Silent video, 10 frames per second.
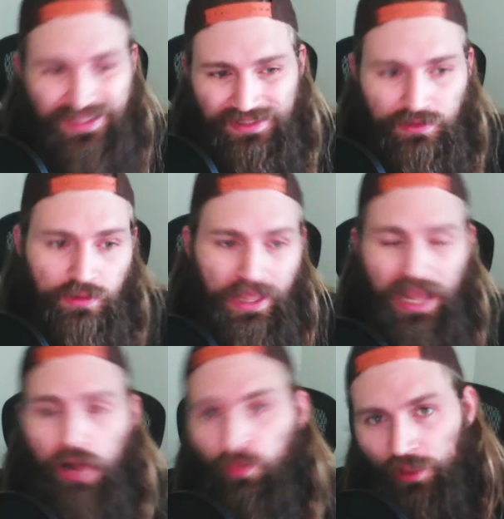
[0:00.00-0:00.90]

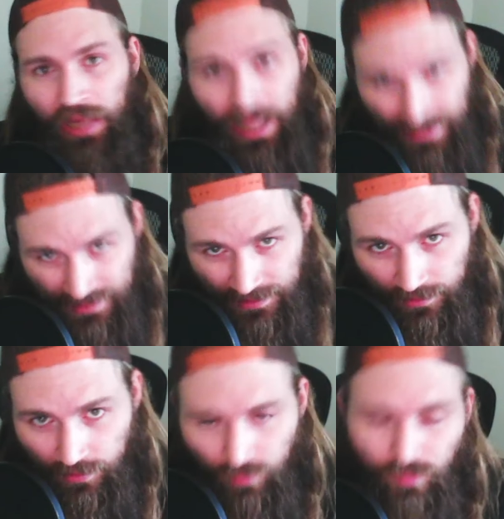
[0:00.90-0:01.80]
how it
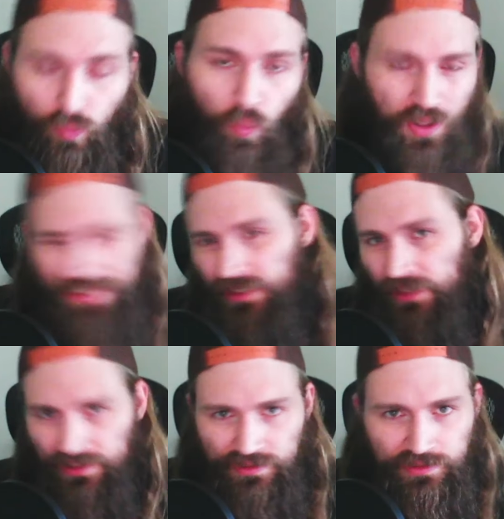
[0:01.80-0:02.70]
ended wasn't
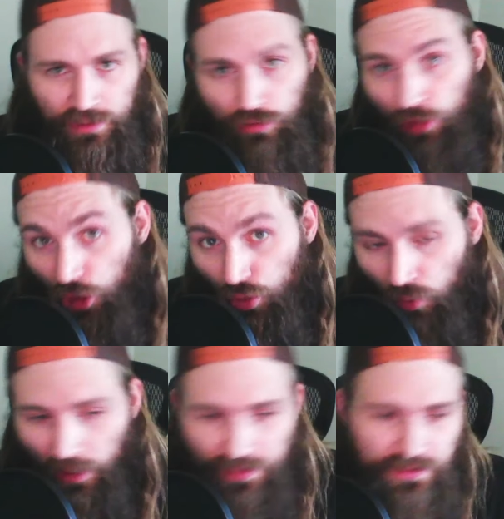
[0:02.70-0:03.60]
necessarily
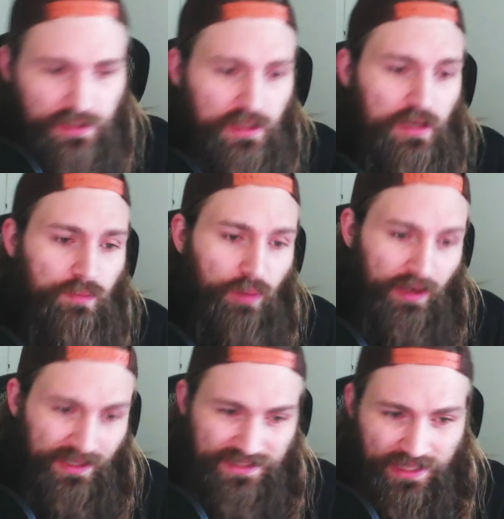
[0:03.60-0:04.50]
great. But
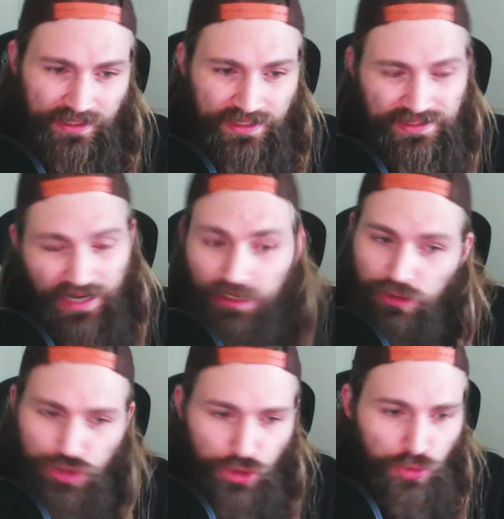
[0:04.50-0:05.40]
like I said, he's
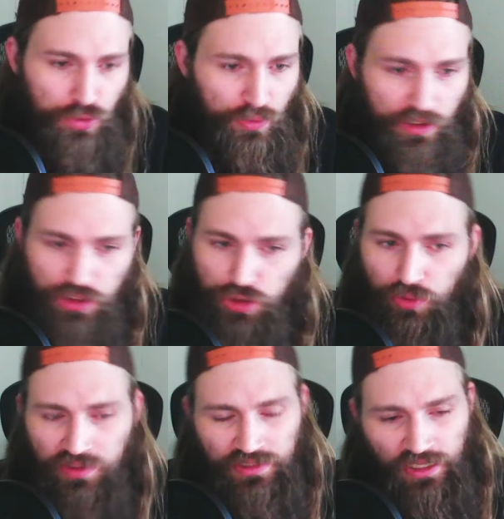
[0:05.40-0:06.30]
9-2, 3-2 in
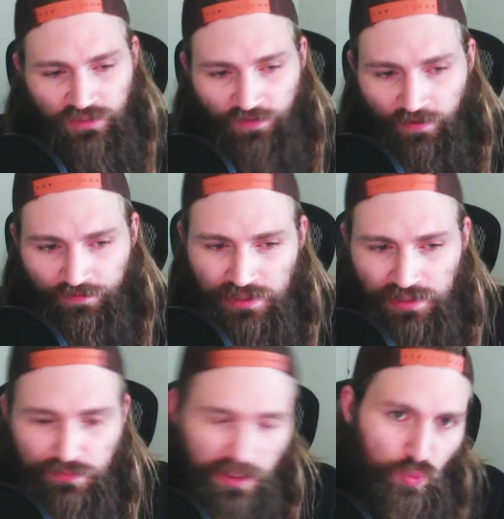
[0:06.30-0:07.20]
his last 5 fights.
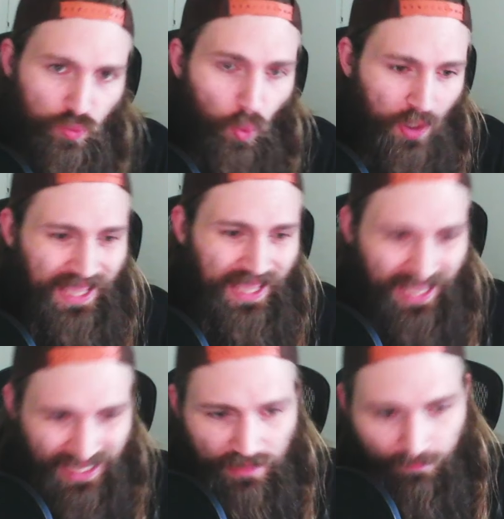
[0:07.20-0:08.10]
Minus
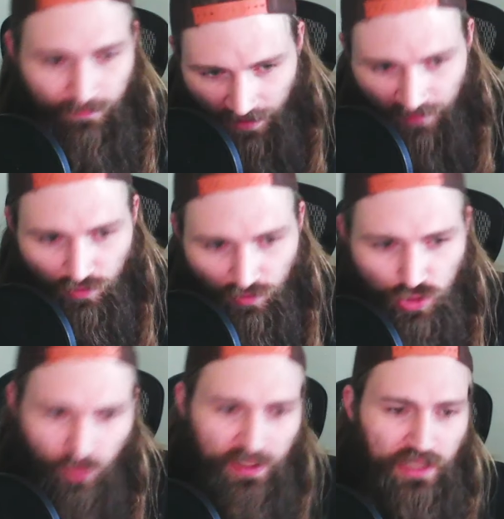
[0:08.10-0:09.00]
180 favorite,
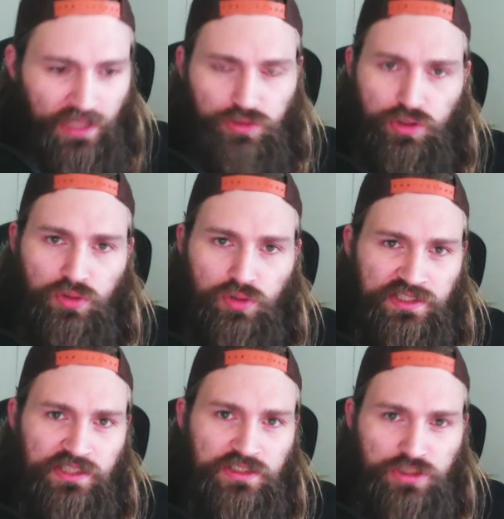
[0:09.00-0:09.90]
28 years old,
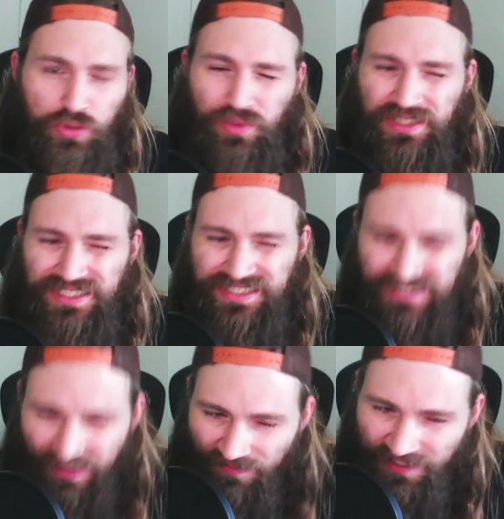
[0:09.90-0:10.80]
6'2", with a
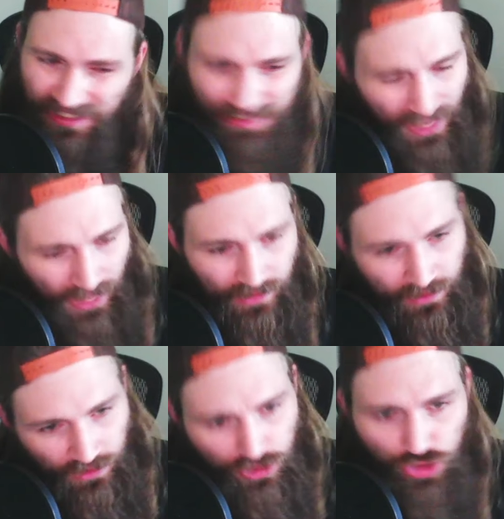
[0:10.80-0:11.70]

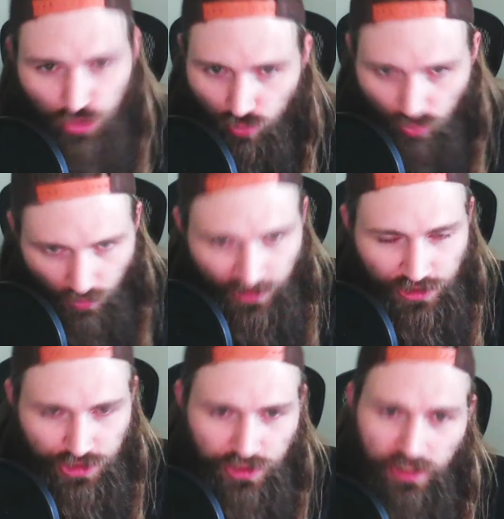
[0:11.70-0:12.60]
79-inch
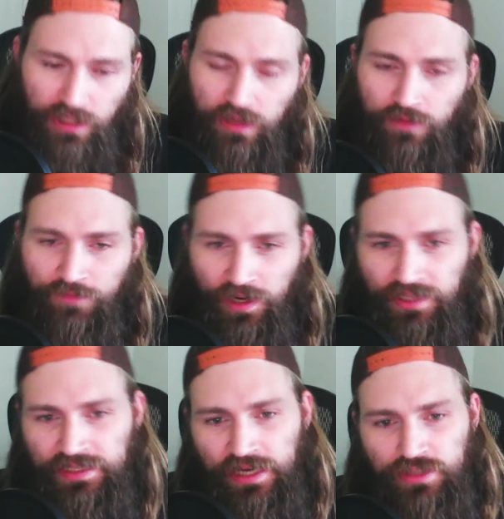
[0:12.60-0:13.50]
reach.
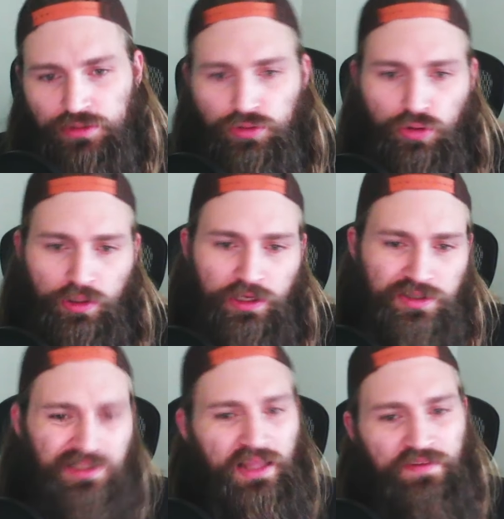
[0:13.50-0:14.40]
Fighting Denis Tiuliulin, he's
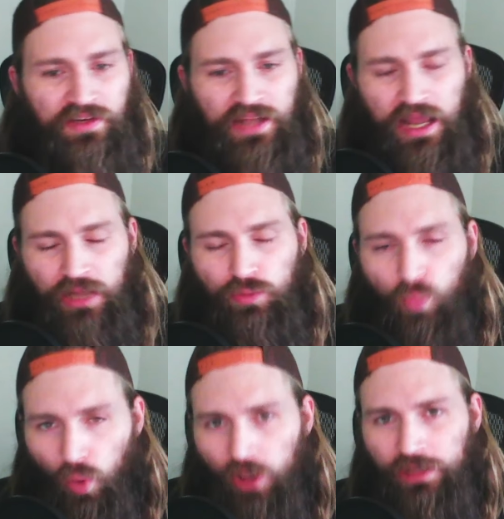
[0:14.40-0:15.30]
11-9,
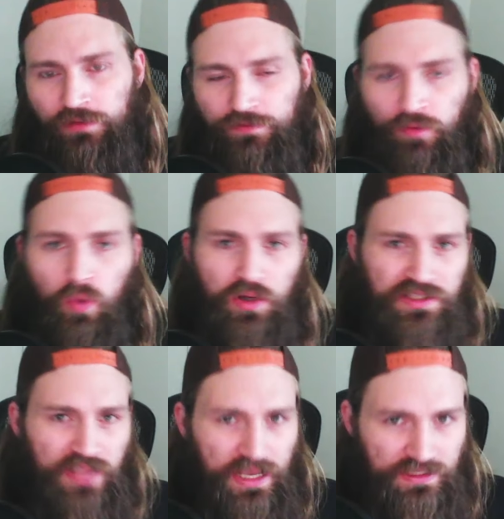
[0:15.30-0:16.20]
1-4 in his
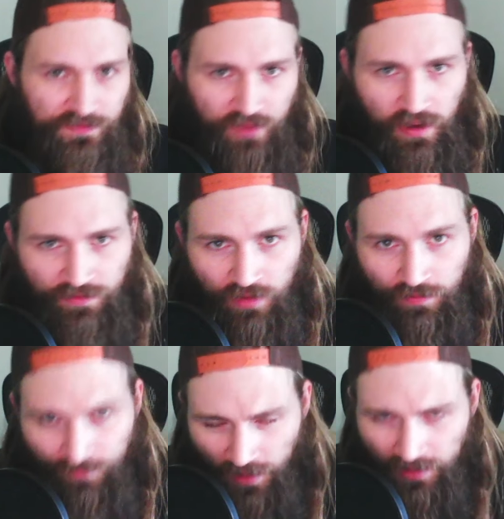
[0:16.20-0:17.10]
last 5
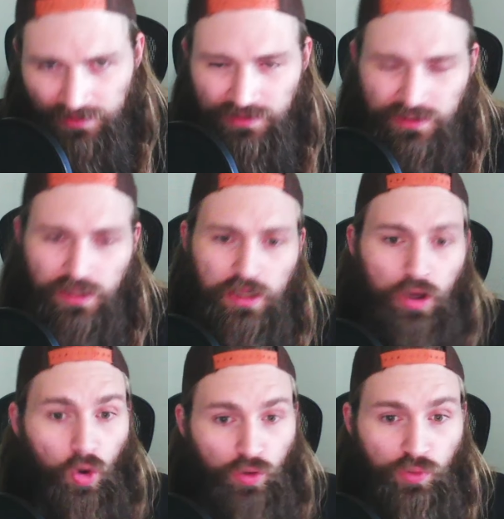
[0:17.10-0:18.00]
fights.
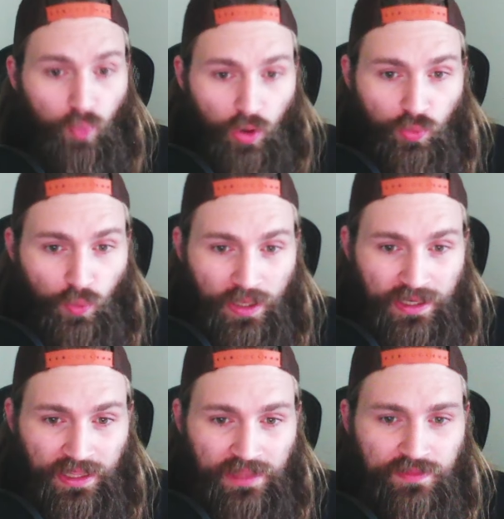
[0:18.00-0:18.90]
Only one win
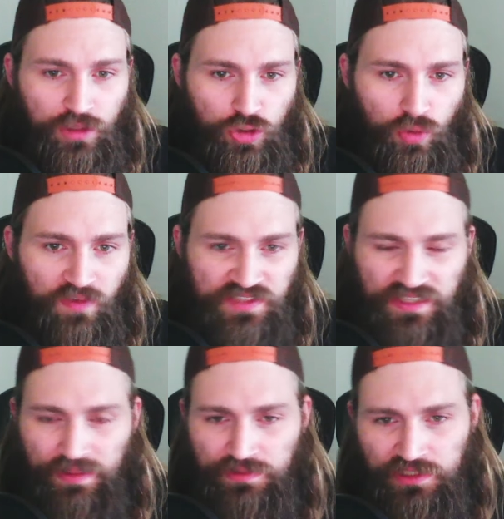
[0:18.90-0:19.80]
in the UFC, and
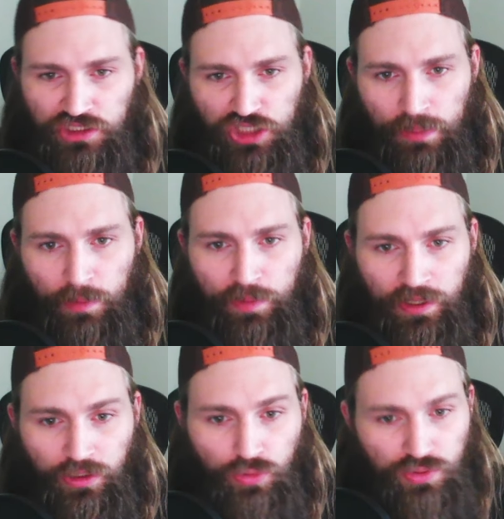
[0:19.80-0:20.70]
that was against Jamie
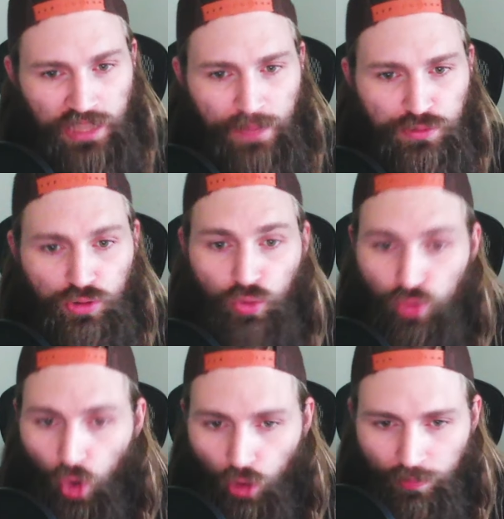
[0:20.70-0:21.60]
Pickett, who's absolute
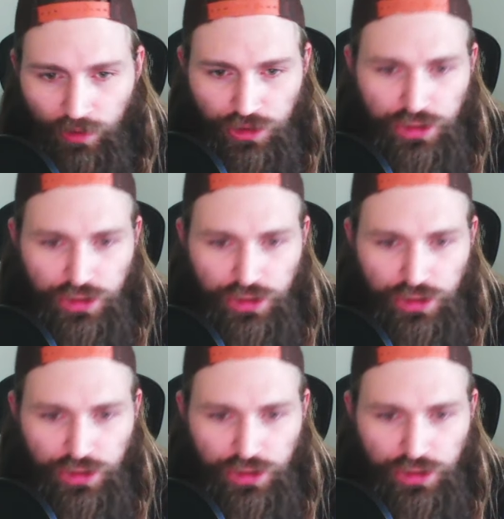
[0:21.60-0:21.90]
garbage.